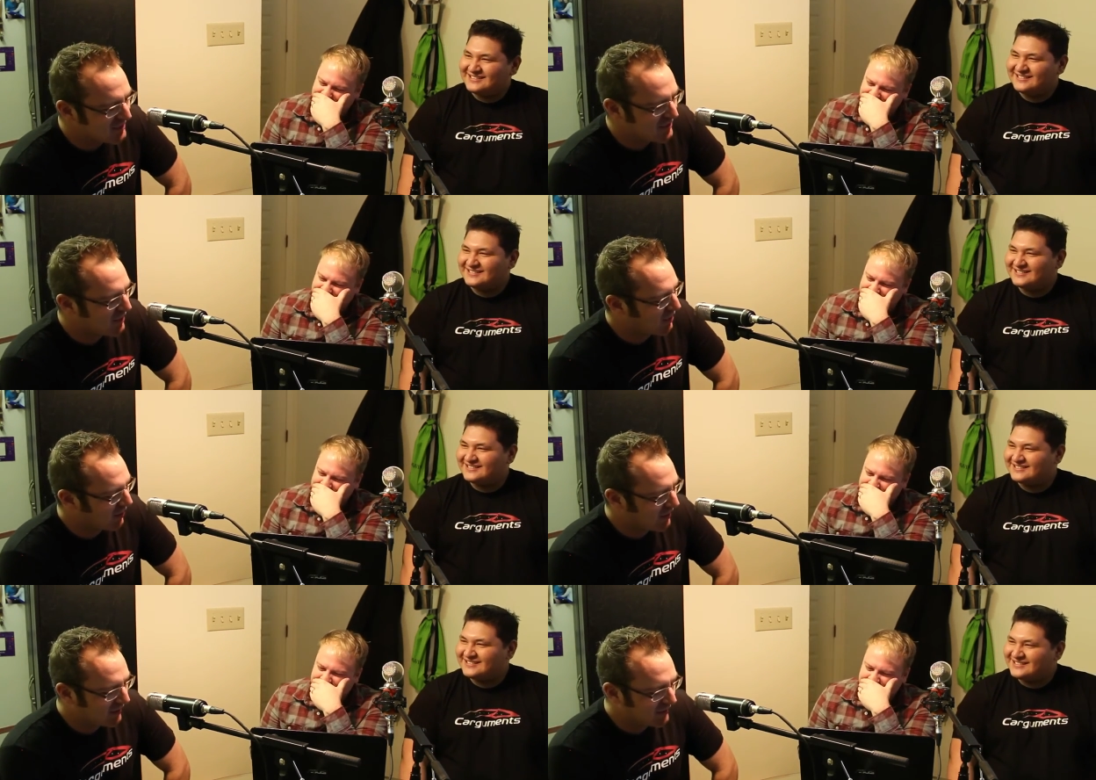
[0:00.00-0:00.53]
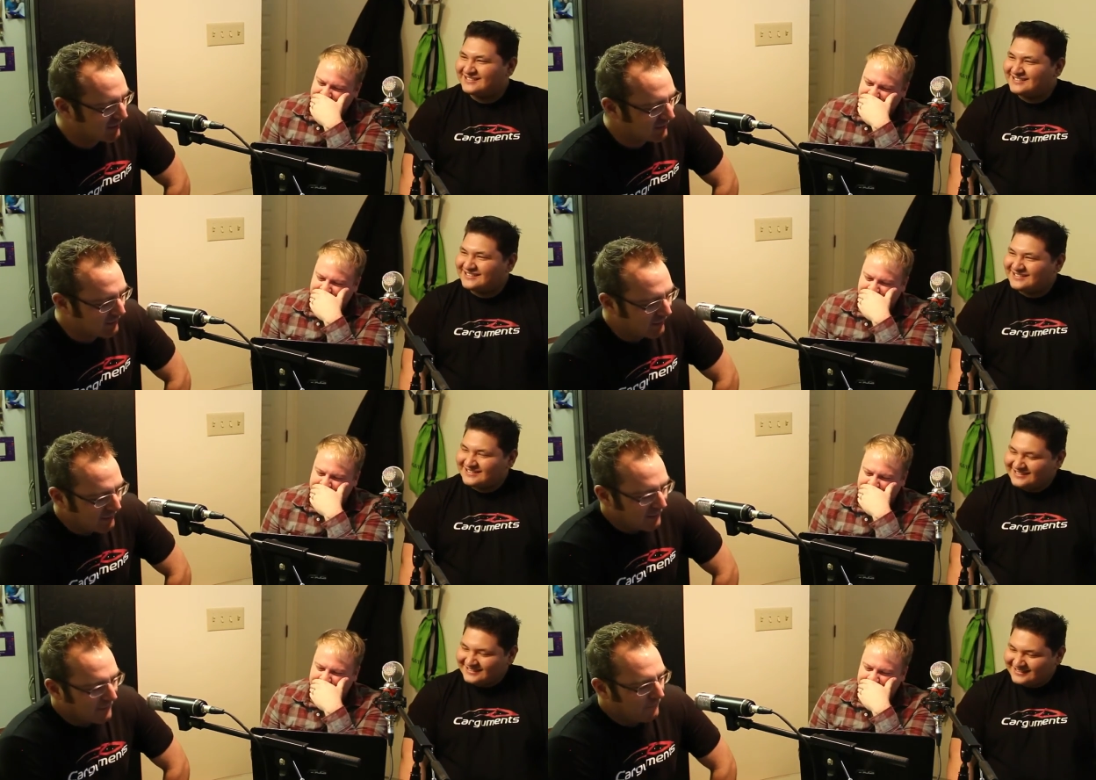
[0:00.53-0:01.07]
Speaker 1: no, and
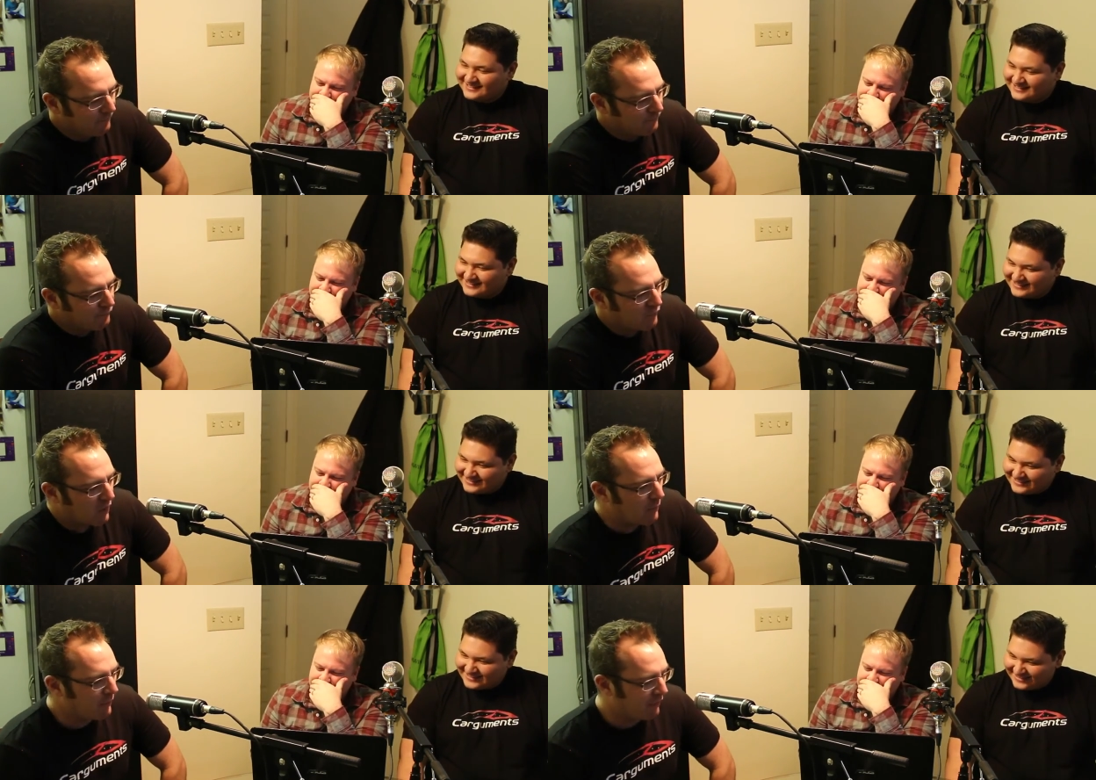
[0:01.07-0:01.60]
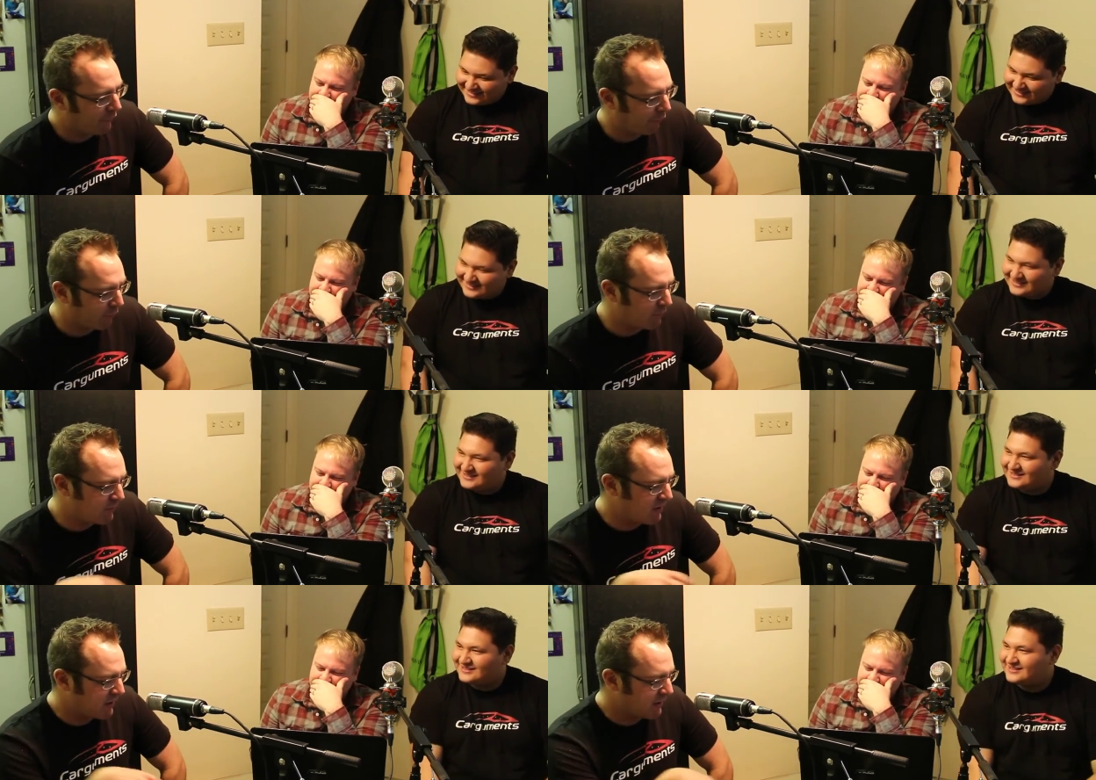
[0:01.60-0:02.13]
but for
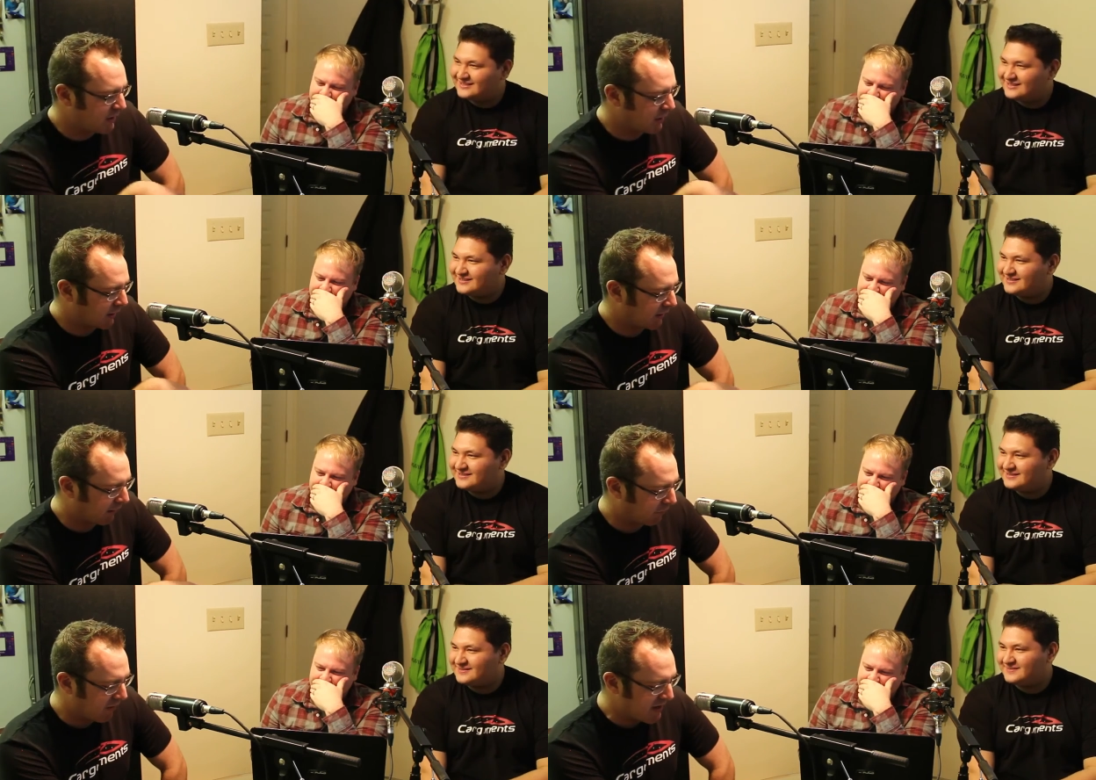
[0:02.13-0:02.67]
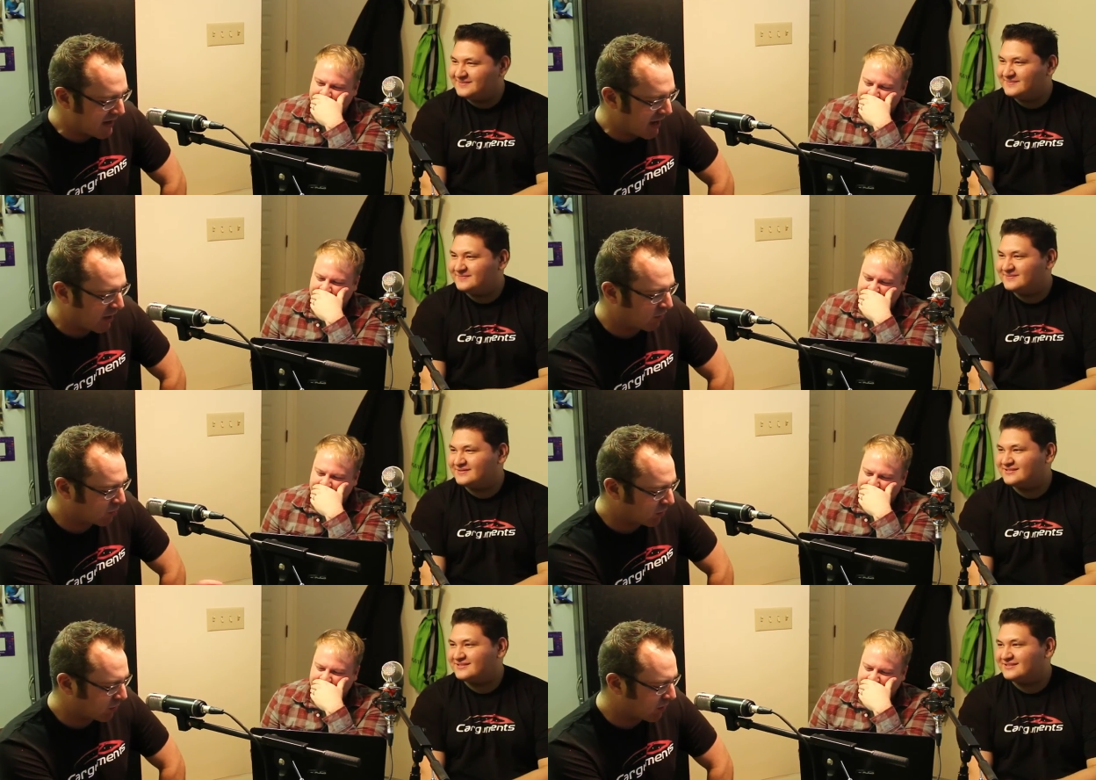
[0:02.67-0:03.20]
me, like right
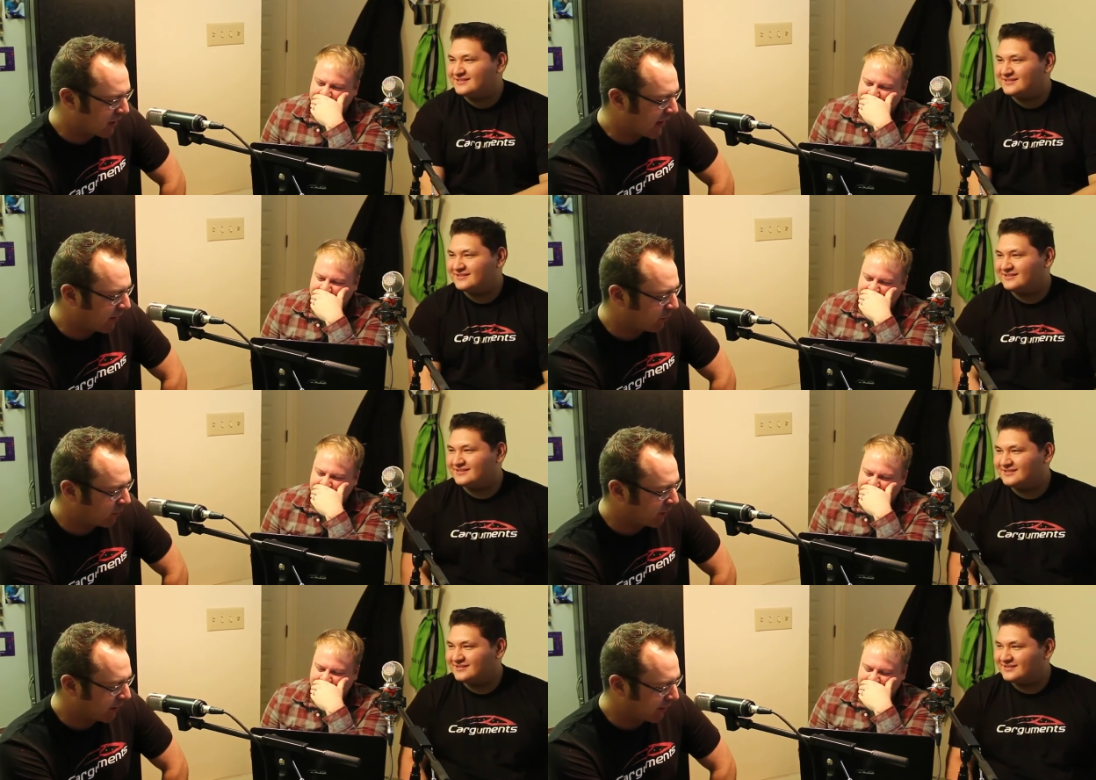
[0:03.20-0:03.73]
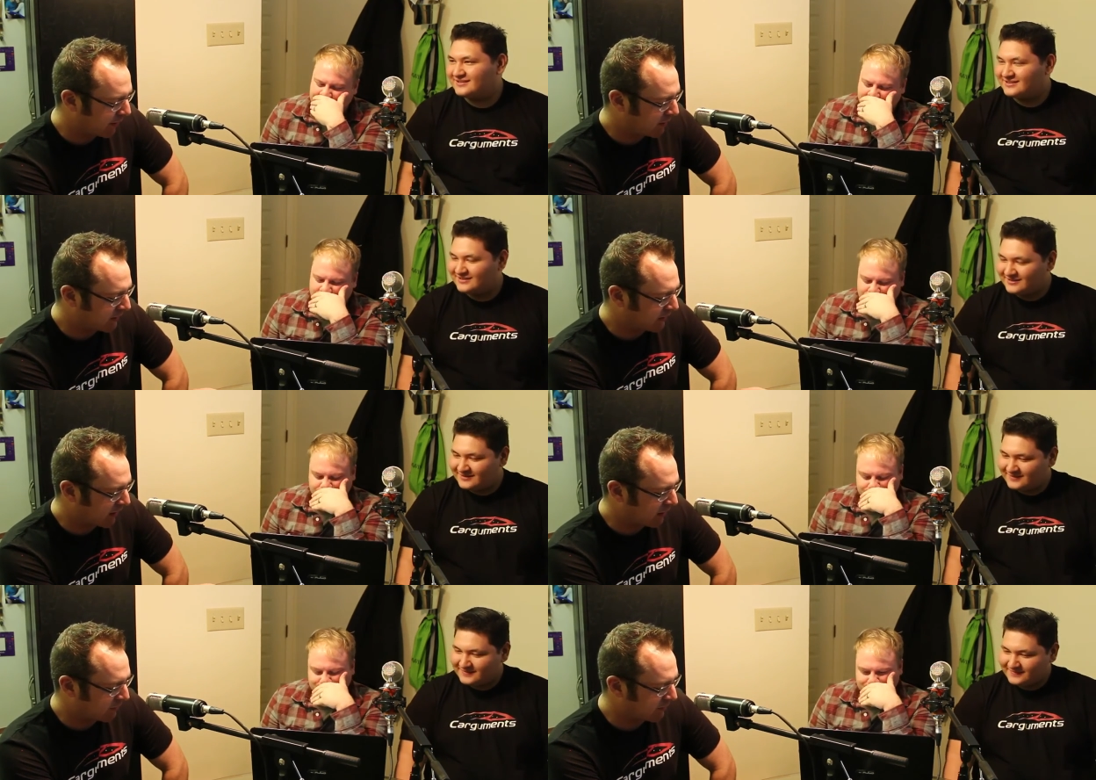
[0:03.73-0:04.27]
now where we're at with
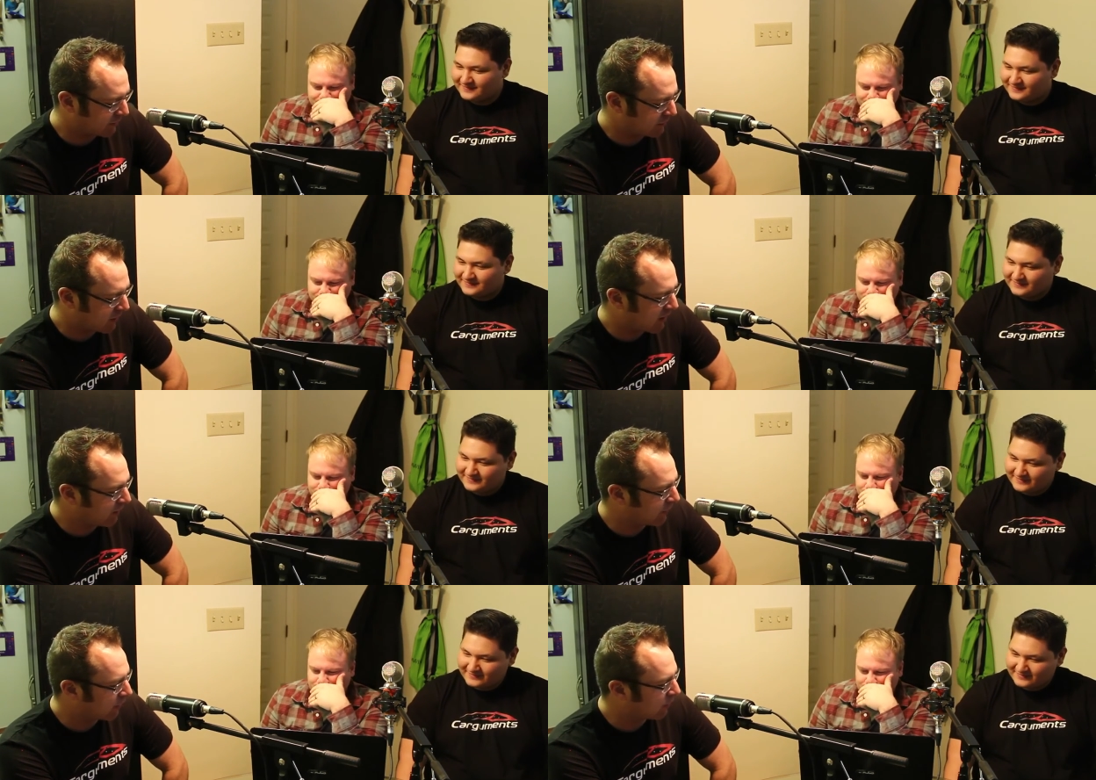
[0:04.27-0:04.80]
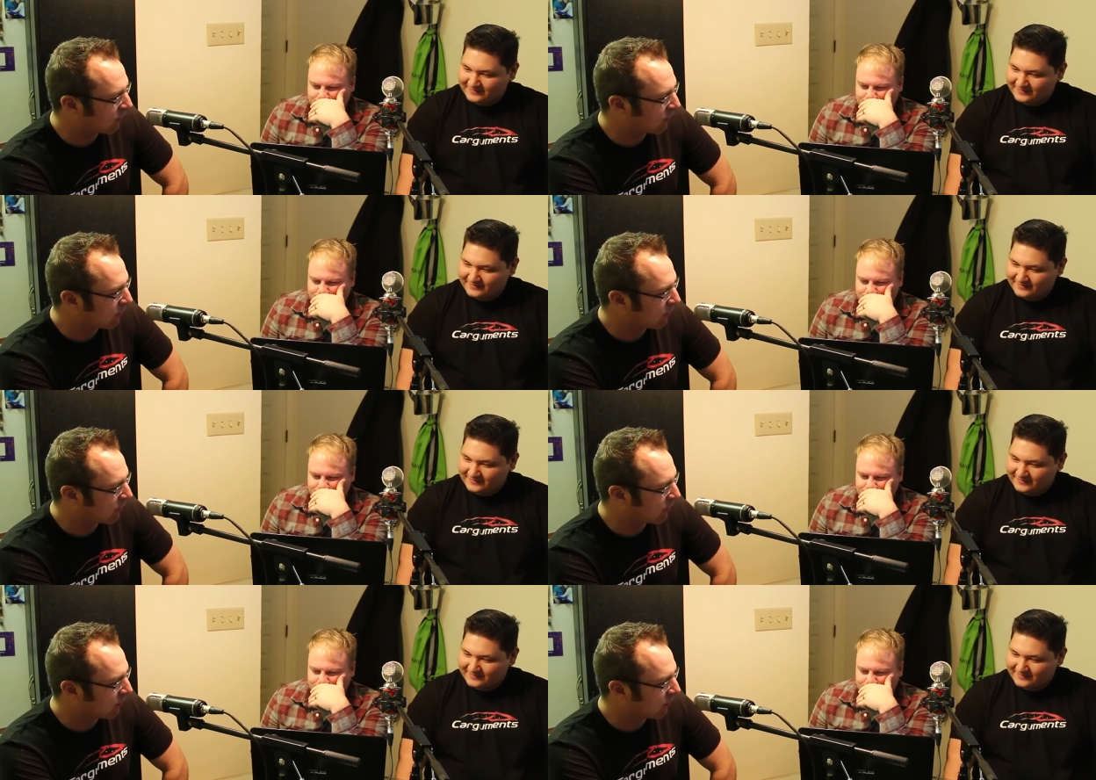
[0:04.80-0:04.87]
autonomous driving,